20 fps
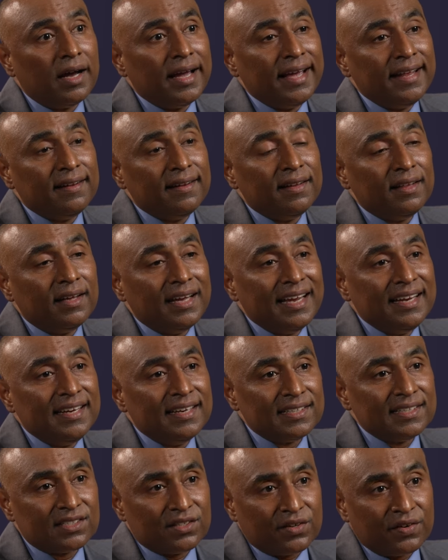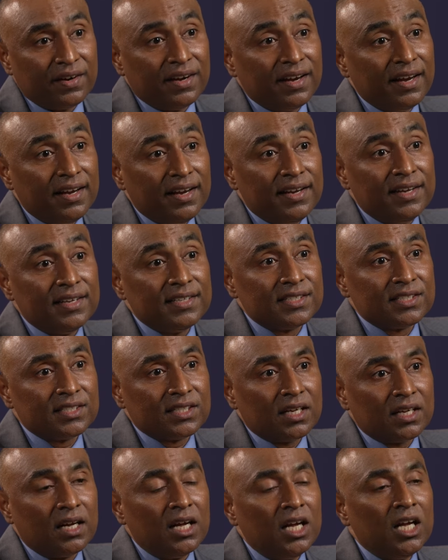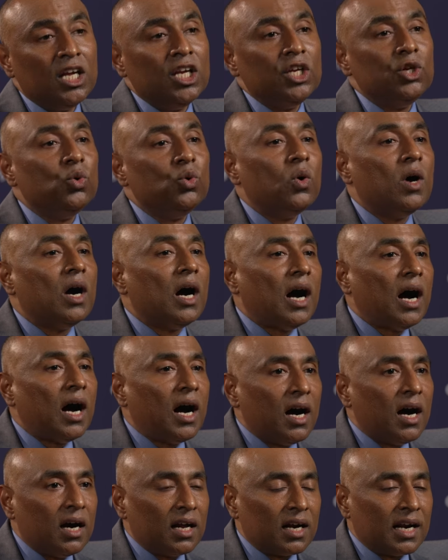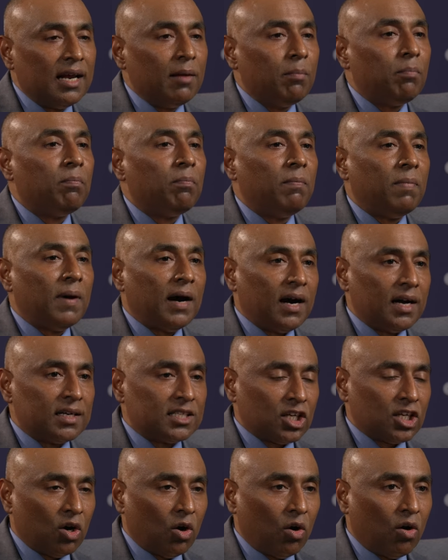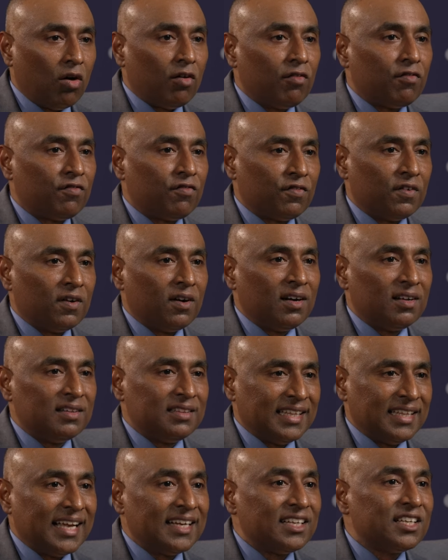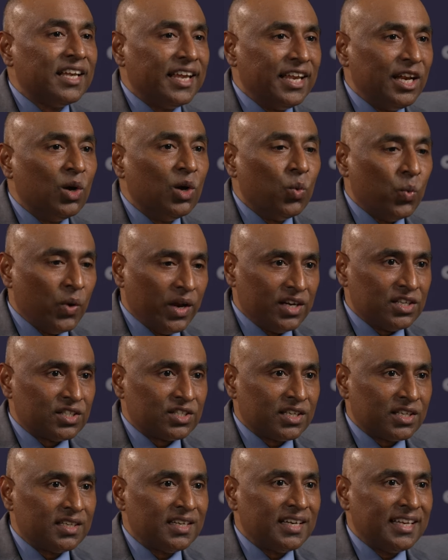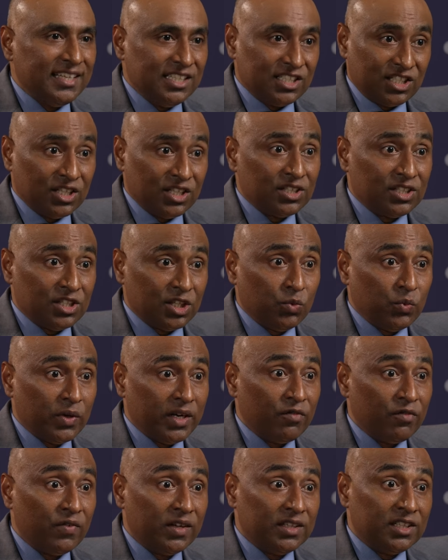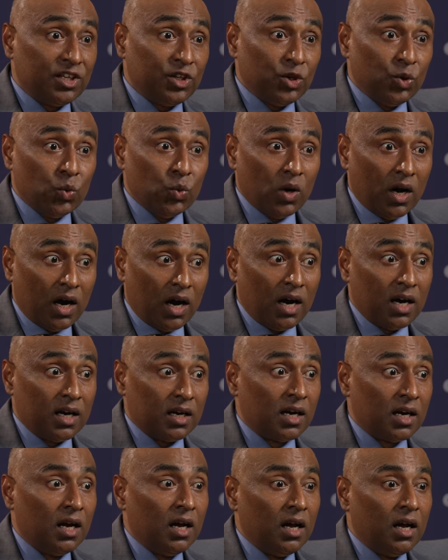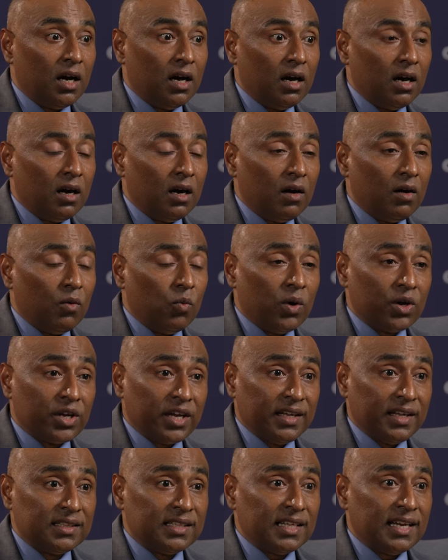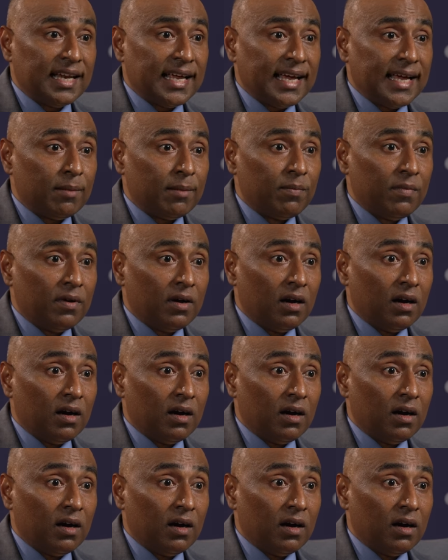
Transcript: in the industry is you are a part of that innovation in certain way, whether you are working in the lab,